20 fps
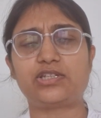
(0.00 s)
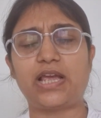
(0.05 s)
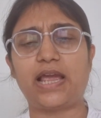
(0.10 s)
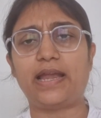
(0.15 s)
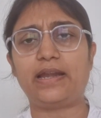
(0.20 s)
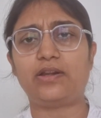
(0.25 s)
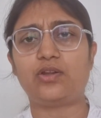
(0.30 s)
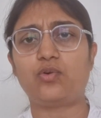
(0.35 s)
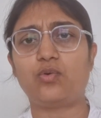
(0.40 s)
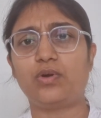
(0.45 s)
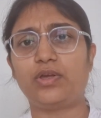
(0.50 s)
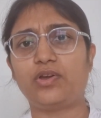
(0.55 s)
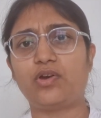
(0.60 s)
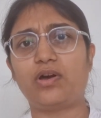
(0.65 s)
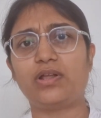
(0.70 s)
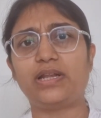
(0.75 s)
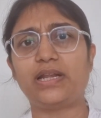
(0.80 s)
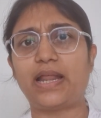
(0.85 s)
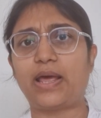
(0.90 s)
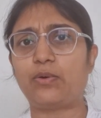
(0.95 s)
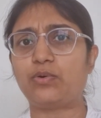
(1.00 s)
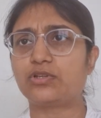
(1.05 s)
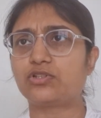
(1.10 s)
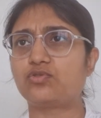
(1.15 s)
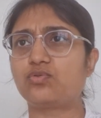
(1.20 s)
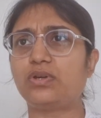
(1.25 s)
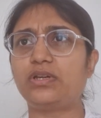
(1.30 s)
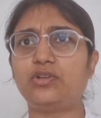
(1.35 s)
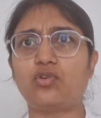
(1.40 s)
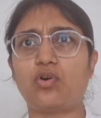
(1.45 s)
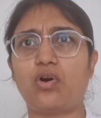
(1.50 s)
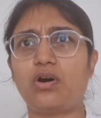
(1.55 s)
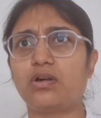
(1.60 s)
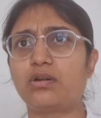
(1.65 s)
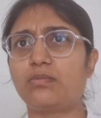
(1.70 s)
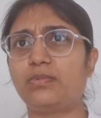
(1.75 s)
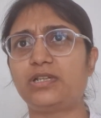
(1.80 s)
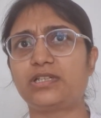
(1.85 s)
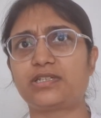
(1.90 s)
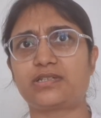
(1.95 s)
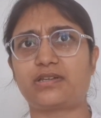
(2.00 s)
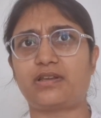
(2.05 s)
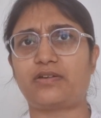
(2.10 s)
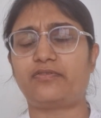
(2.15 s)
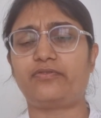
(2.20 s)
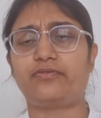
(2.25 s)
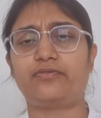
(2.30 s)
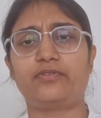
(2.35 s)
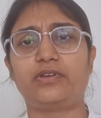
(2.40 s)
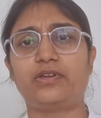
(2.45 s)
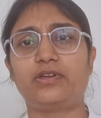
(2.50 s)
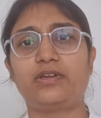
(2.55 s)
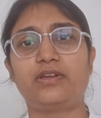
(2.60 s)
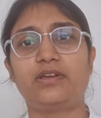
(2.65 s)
chant going on and I was doing normal stuff.